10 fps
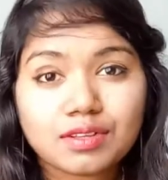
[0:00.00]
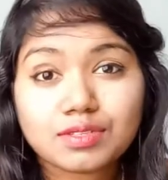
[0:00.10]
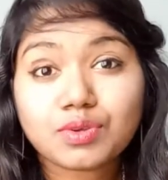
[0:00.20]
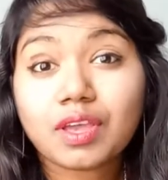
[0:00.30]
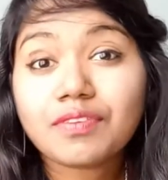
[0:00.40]

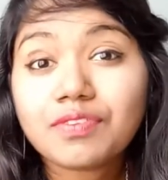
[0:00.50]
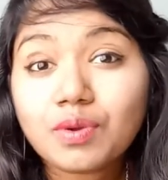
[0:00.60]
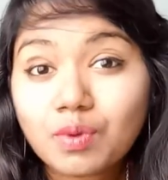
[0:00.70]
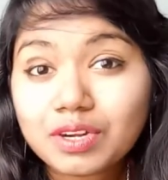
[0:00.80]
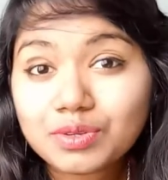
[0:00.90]
So if
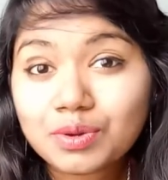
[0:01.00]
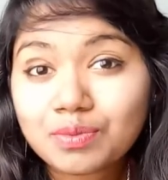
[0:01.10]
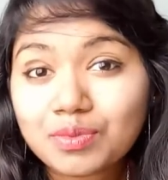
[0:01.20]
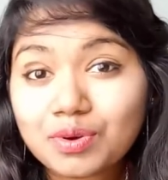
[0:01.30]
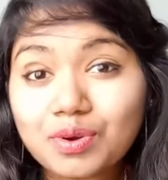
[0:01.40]
you want to know
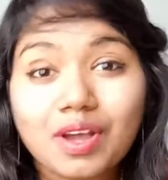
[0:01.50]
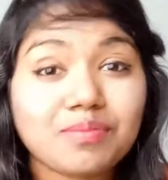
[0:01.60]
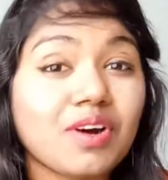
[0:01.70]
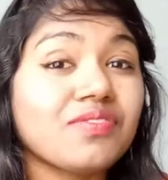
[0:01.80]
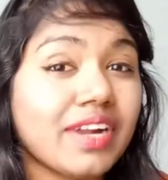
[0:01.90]
more
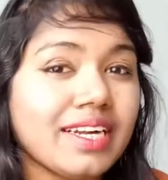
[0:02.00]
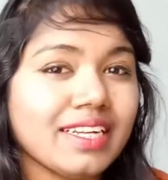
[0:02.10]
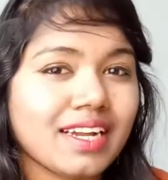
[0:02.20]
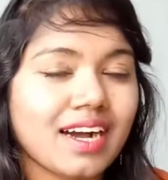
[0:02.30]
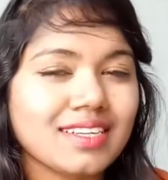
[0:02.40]
about
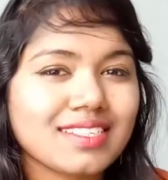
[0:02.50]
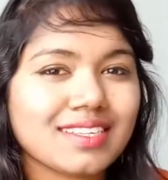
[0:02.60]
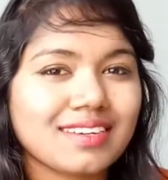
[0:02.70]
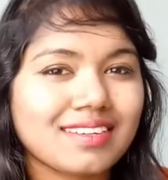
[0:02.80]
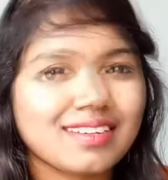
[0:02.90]
VanityCask,
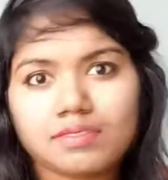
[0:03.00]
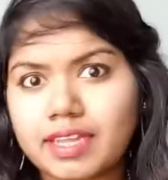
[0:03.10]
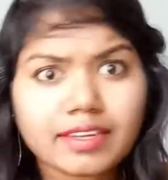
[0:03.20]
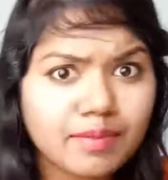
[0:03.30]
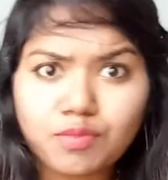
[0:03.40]

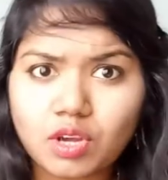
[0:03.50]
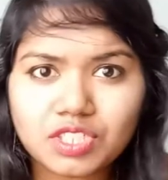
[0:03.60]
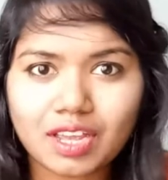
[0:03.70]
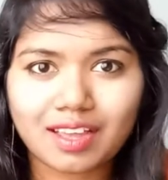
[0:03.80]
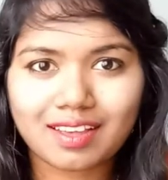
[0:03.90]
then keep
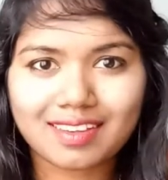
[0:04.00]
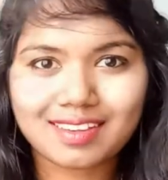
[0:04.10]
watching.